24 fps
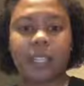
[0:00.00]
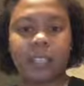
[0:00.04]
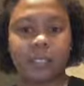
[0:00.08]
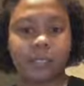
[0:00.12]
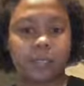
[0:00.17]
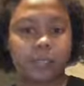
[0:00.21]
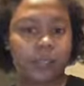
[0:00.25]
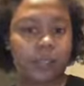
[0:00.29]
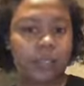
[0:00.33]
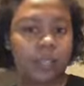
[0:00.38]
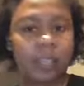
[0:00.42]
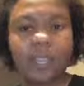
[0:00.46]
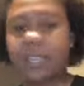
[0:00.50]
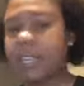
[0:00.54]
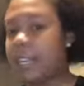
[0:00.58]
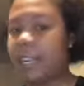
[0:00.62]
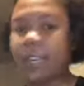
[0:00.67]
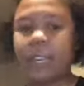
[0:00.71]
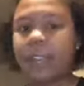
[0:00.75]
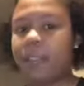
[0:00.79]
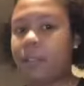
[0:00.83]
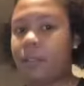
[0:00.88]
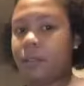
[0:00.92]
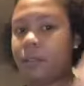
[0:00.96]
like if you look at
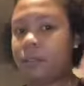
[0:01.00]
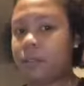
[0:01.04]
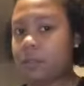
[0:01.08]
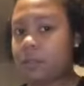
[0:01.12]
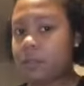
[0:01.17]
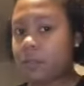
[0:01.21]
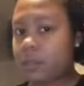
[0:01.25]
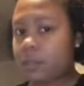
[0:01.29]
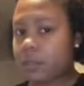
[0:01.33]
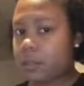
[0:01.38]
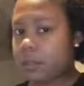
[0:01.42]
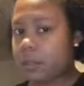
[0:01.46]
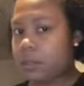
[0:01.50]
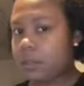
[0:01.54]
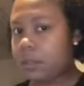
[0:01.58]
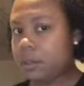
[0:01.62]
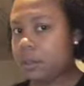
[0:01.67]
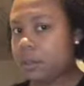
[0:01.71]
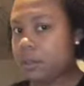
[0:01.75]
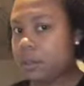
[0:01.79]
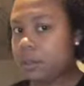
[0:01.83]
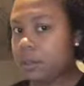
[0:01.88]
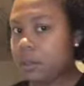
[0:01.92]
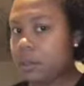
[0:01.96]
it now,
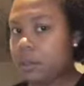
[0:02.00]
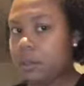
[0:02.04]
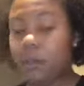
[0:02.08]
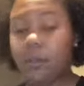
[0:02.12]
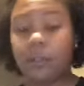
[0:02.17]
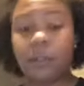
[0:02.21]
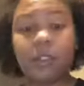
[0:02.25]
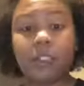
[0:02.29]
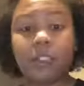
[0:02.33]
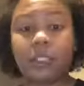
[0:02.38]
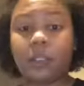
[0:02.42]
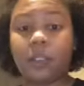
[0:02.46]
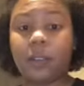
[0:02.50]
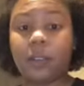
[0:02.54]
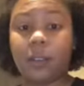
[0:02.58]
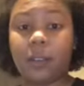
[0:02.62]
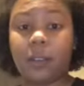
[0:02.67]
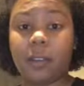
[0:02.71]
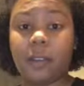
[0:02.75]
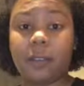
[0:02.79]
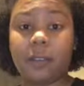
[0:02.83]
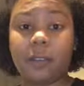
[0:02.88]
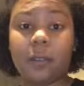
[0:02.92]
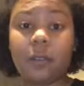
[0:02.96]
well, first of
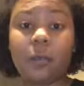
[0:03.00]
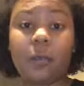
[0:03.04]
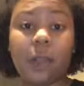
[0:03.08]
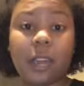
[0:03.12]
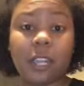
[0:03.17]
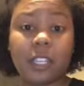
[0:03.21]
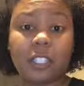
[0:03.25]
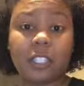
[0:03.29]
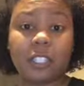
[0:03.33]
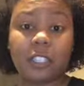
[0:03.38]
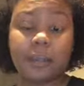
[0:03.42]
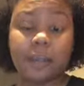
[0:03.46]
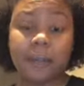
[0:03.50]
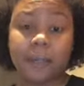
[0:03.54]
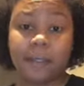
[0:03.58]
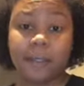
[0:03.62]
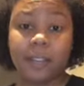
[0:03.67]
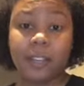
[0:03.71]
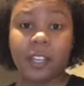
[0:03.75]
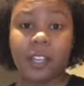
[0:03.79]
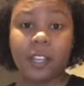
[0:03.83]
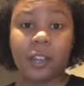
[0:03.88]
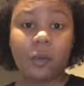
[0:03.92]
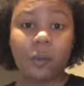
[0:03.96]
all, if you watched my
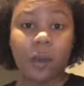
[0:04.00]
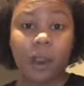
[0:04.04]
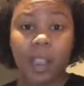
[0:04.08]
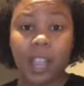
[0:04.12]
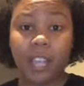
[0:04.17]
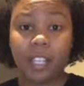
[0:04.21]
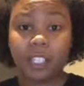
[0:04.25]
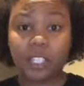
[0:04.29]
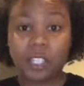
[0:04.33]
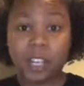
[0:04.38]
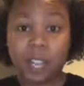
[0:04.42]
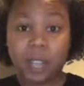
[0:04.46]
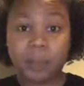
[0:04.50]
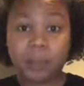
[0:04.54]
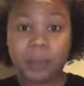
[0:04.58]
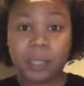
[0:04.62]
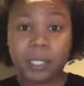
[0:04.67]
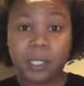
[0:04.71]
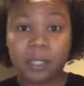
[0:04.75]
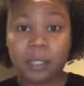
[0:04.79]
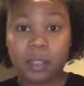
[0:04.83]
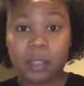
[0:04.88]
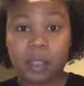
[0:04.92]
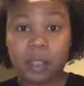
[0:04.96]
video where I chopped
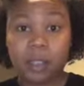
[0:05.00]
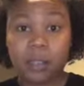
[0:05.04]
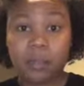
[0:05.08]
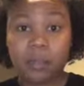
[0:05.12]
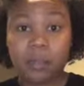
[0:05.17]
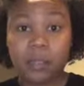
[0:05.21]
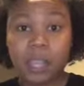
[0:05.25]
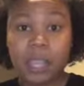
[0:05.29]
this off,